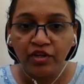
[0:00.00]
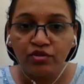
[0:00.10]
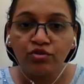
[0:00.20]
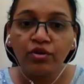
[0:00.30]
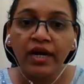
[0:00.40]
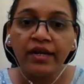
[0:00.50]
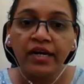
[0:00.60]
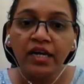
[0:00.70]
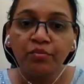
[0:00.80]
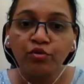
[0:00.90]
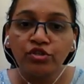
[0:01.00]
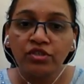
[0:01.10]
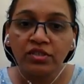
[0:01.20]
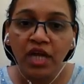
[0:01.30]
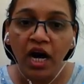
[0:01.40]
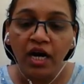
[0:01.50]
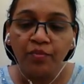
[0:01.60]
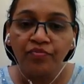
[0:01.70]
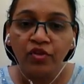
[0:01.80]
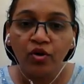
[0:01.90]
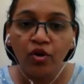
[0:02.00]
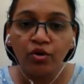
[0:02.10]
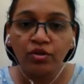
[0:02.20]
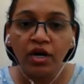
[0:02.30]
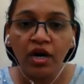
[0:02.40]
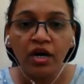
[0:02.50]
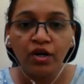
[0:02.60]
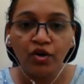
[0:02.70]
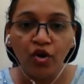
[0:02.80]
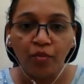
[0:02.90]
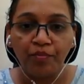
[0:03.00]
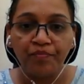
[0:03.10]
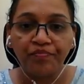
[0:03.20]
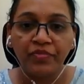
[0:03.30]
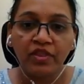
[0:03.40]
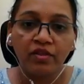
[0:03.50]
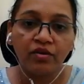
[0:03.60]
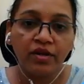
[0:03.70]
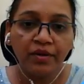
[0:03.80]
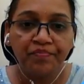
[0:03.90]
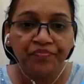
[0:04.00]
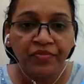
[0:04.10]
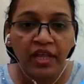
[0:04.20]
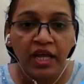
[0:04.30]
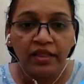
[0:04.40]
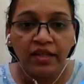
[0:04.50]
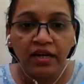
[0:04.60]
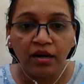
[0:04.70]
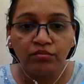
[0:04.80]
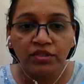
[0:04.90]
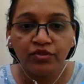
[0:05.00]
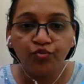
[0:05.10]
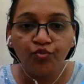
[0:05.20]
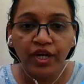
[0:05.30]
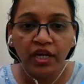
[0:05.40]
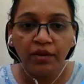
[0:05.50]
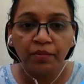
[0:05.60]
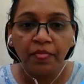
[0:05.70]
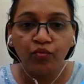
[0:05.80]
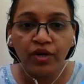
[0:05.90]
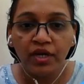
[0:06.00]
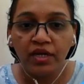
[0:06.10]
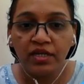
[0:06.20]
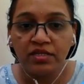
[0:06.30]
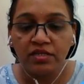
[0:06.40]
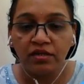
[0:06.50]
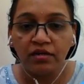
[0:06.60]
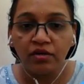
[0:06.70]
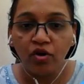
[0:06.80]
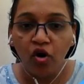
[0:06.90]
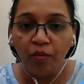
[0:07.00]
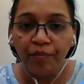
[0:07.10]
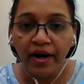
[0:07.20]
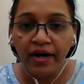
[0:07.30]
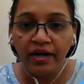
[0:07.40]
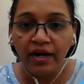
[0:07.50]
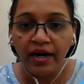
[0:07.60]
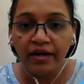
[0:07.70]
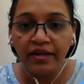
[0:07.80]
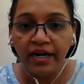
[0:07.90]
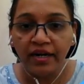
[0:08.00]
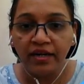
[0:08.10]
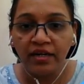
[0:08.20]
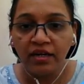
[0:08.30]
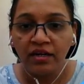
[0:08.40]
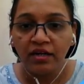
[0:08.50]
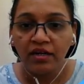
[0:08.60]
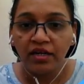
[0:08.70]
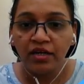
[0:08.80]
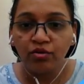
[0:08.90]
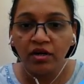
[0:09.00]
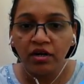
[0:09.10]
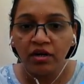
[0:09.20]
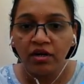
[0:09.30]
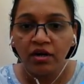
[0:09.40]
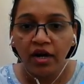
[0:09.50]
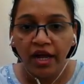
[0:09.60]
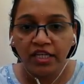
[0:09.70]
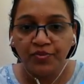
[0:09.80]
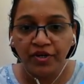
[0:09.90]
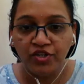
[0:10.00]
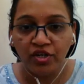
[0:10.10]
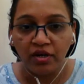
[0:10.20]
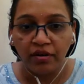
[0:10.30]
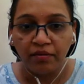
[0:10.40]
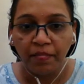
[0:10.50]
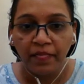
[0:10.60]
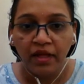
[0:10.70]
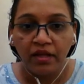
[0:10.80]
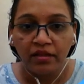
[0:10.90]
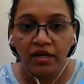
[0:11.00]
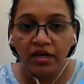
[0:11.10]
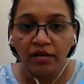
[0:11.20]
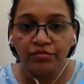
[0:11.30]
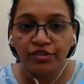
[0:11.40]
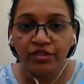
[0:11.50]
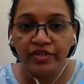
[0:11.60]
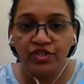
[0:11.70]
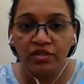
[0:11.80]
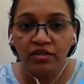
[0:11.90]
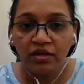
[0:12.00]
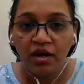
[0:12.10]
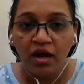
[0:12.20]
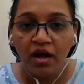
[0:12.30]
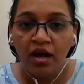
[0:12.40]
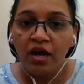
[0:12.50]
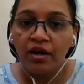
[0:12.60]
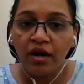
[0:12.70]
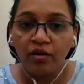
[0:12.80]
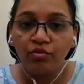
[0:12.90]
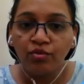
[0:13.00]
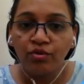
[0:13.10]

So you can directly push star onto the top. Okay. Then comes v. V is a operand and directly into the expression. Then comes division. Now